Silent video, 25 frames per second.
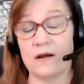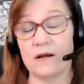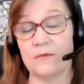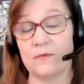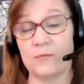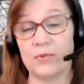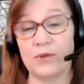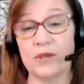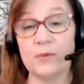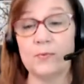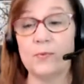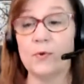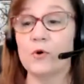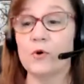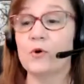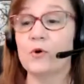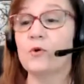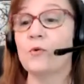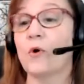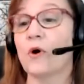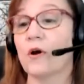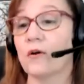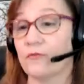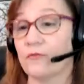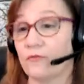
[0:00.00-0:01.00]
people who
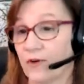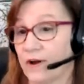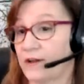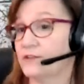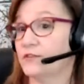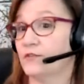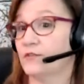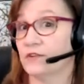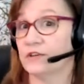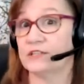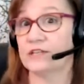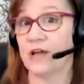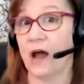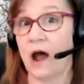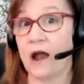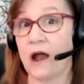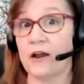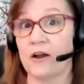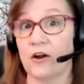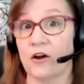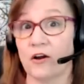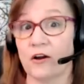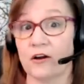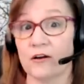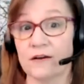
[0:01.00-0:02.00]
are afraid to
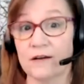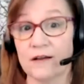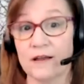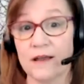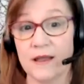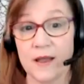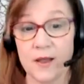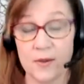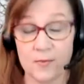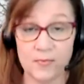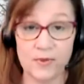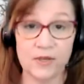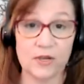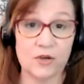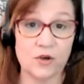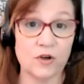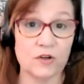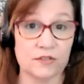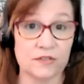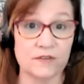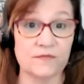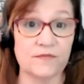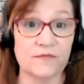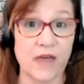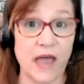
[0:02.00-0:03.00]
retire
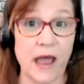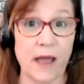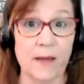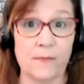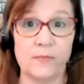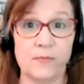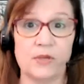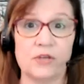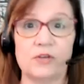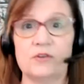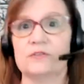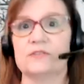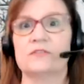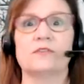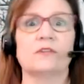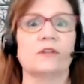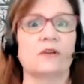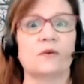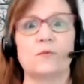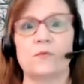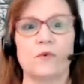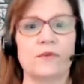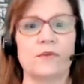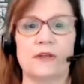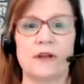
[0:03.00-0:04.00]
because of that, because they're like,
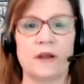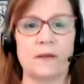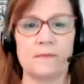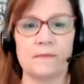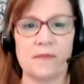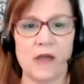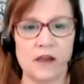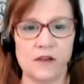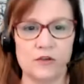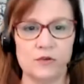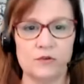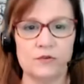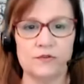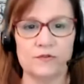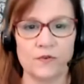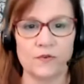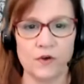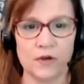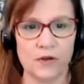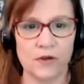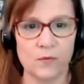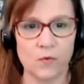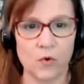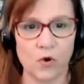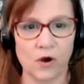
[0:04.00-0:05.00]
well, then I'm not useful
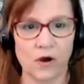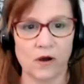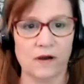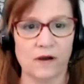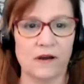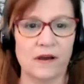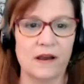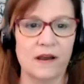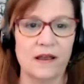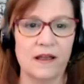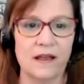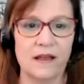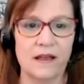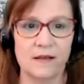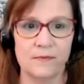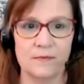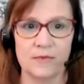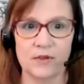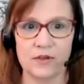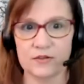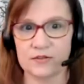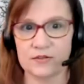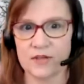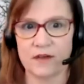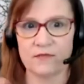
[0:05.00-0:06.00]
anymore
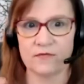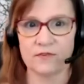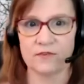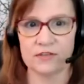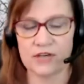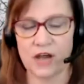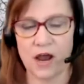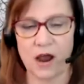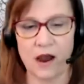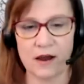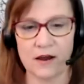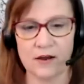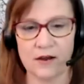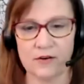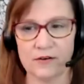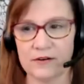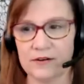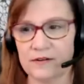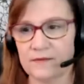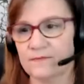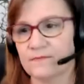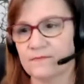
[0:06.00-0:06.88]
because I've retired.